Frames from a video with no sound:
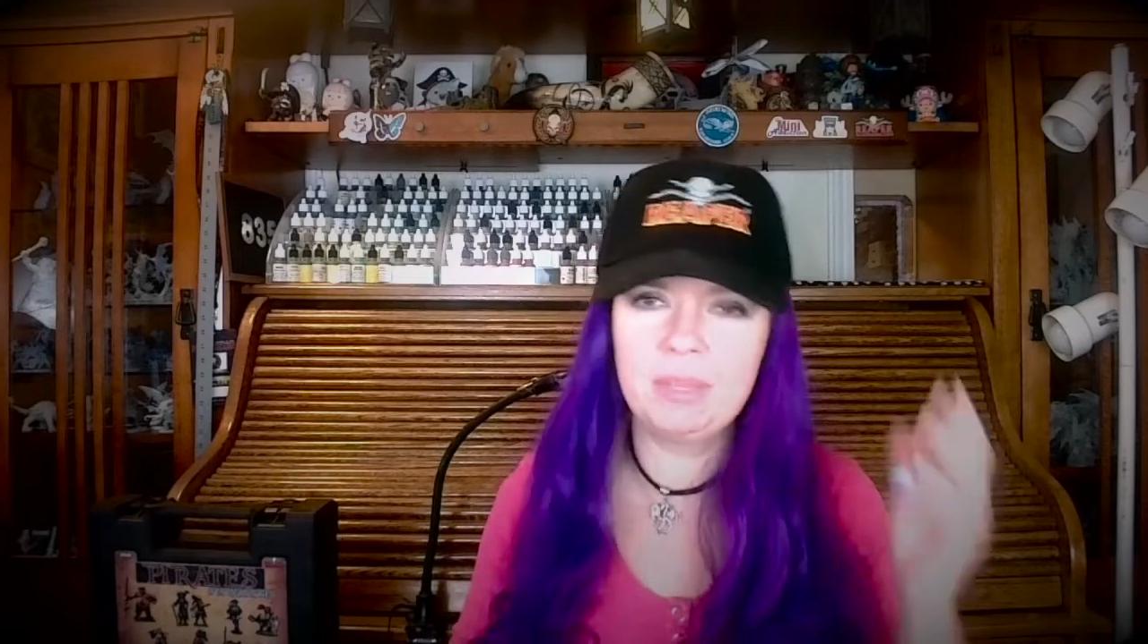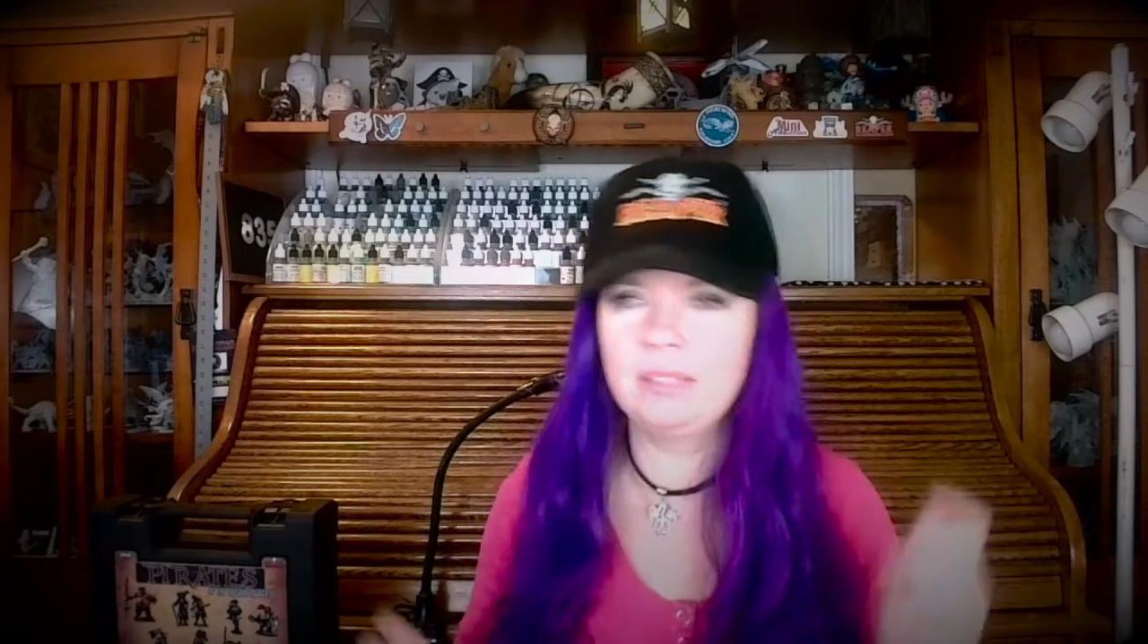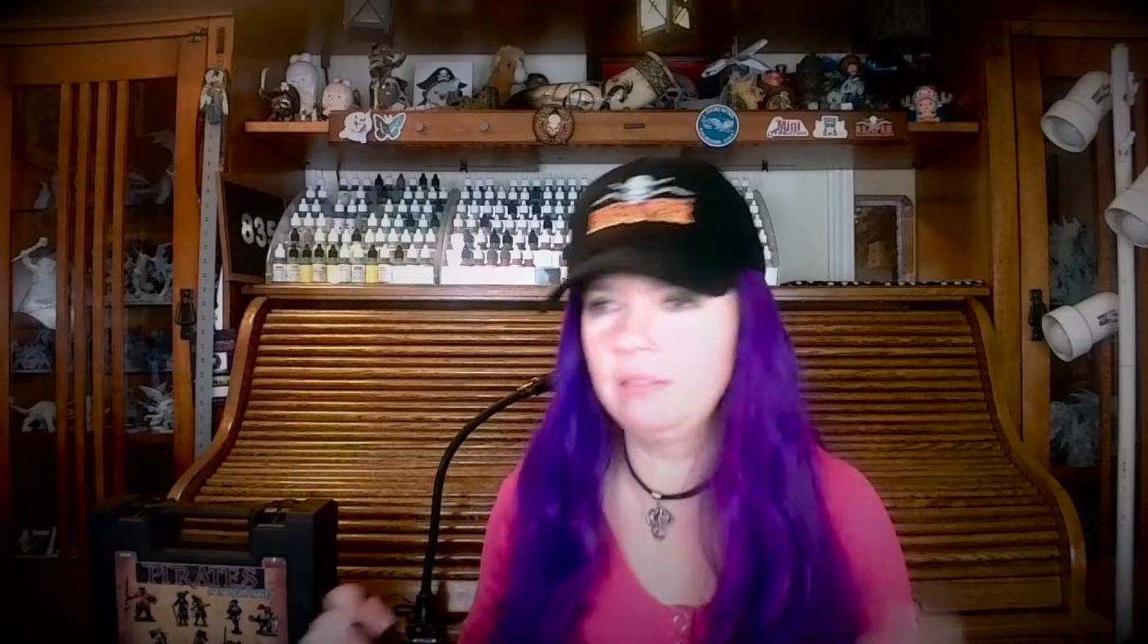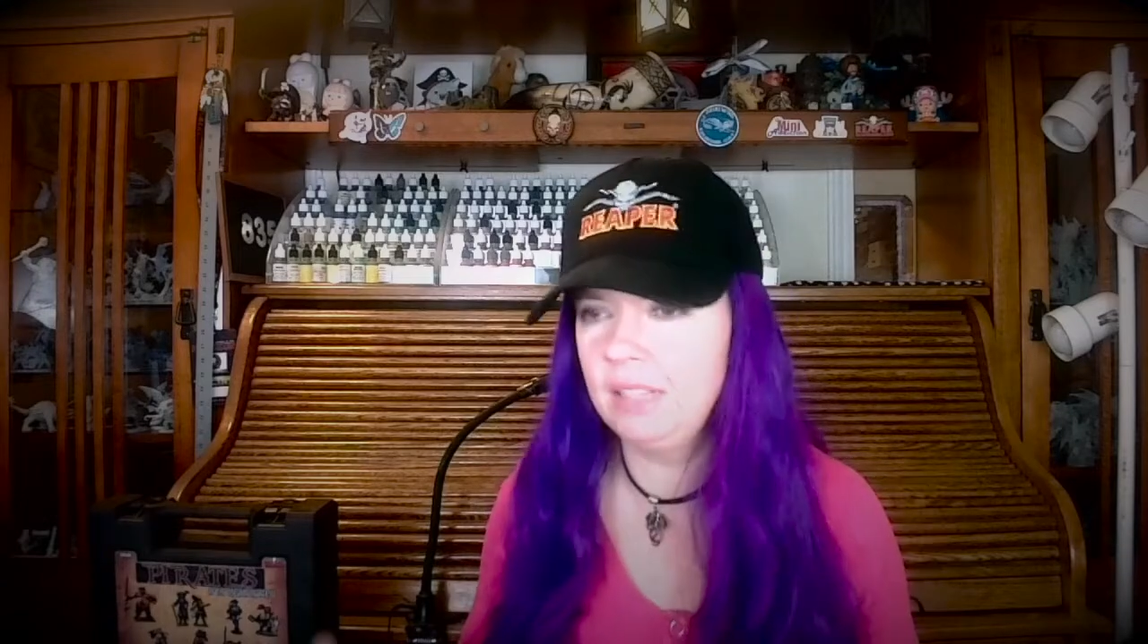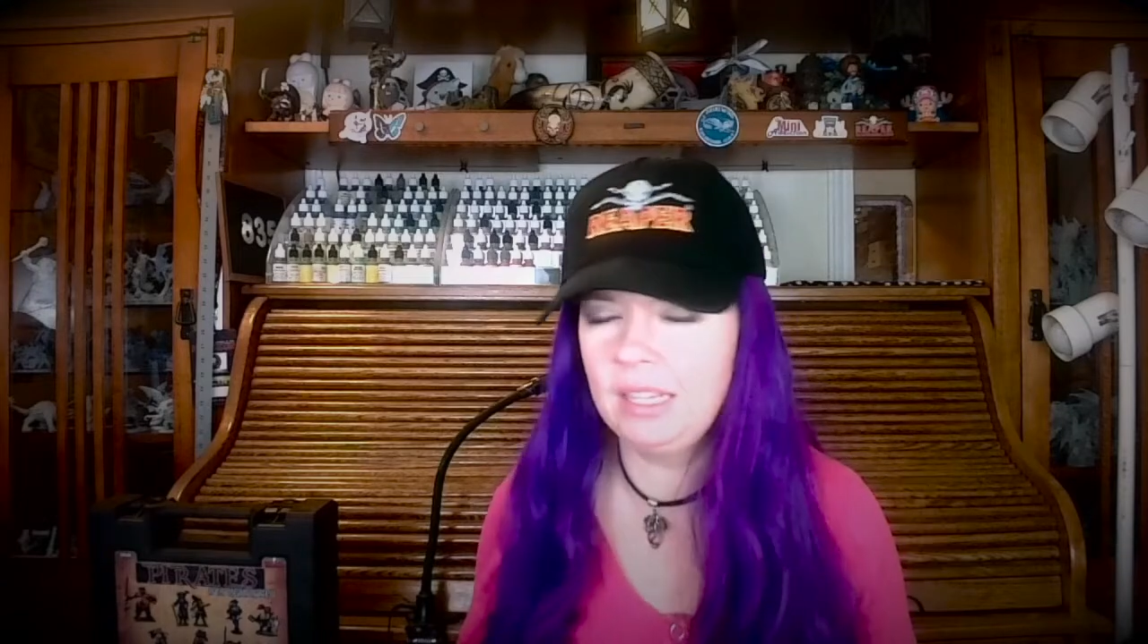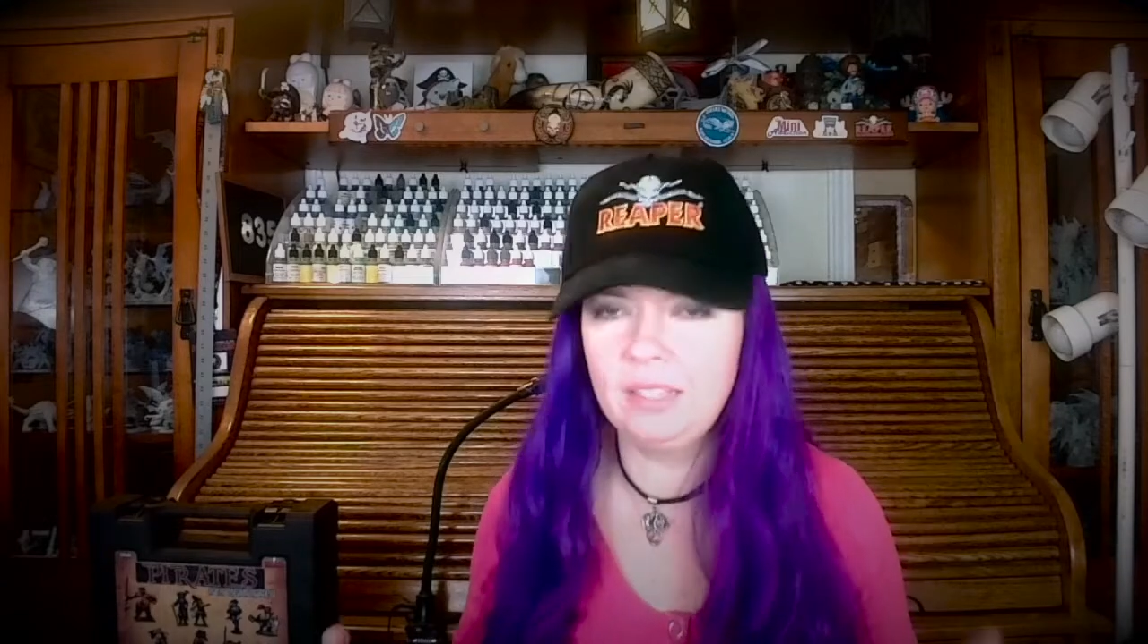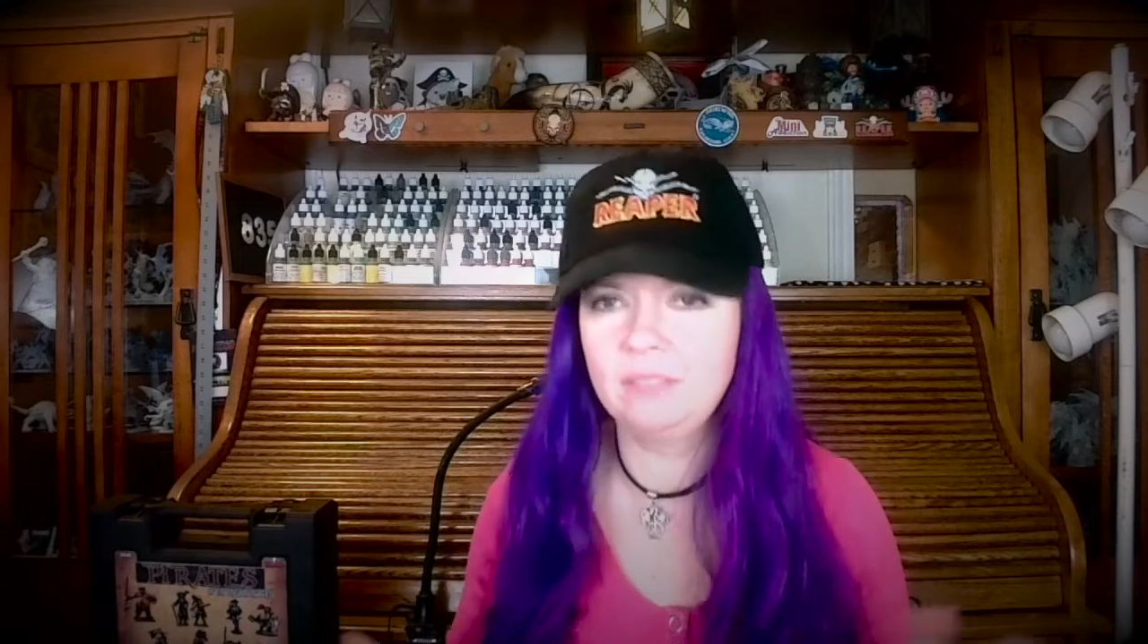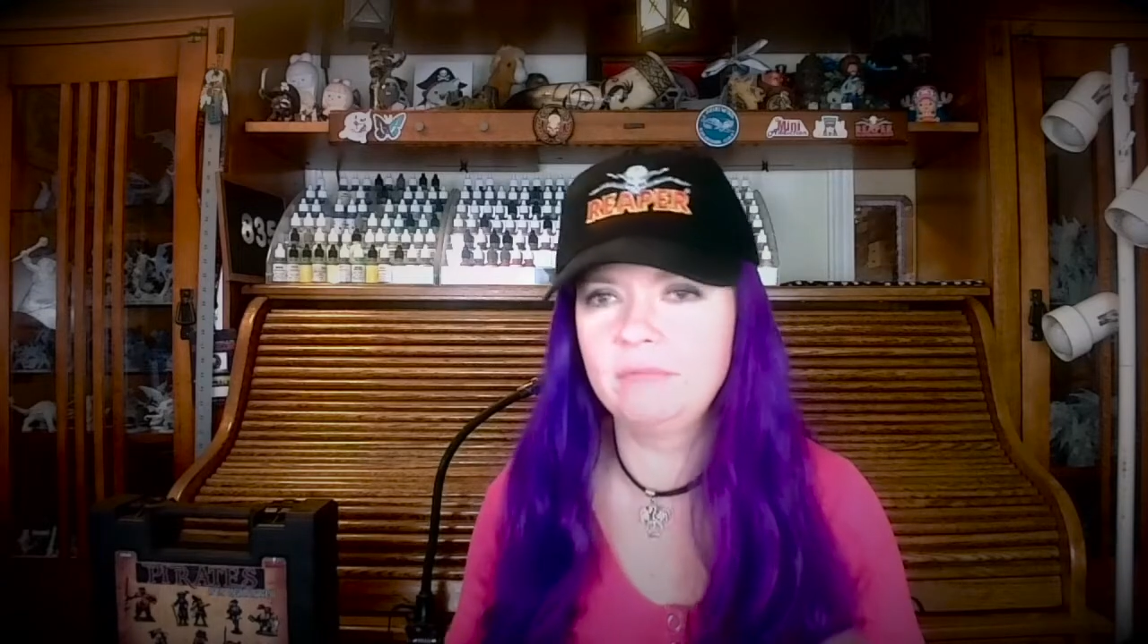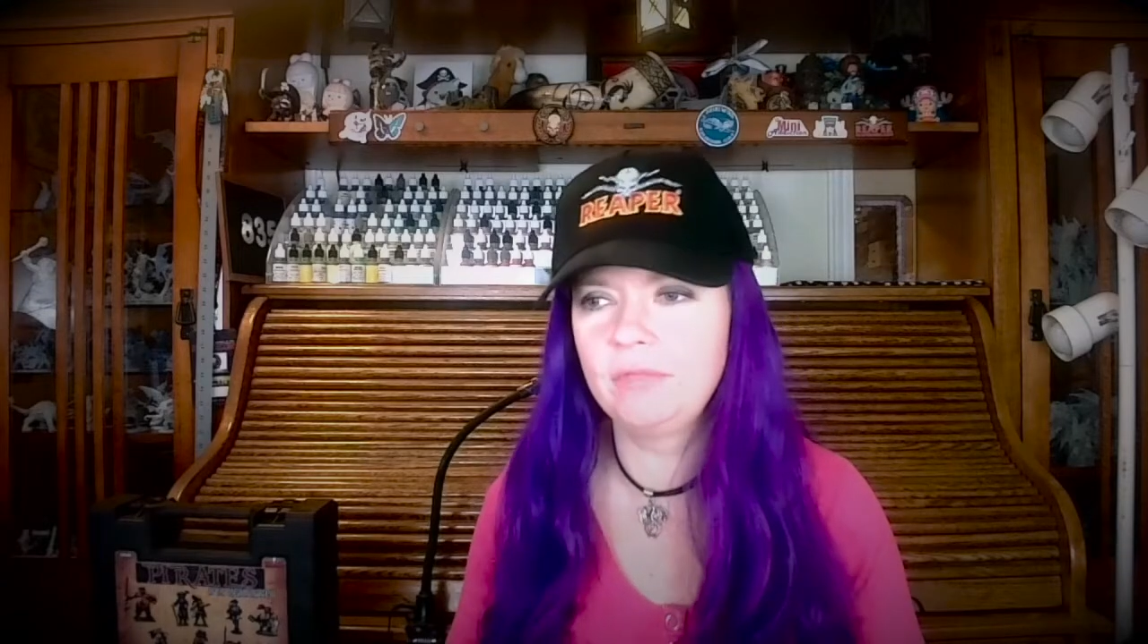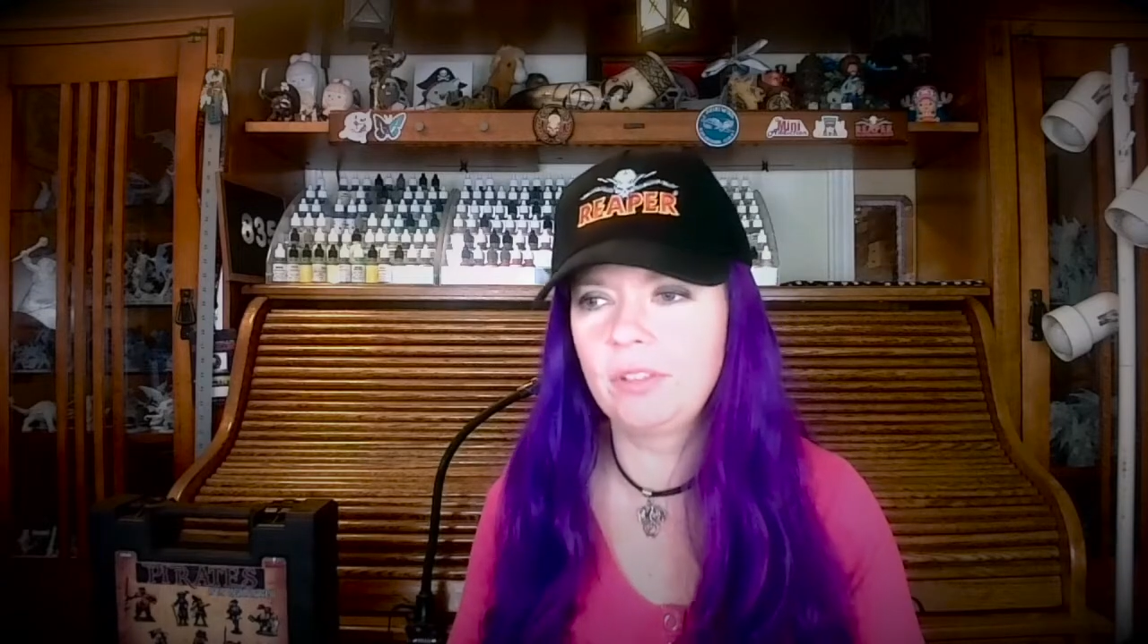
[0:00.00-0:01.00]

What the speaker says: been getting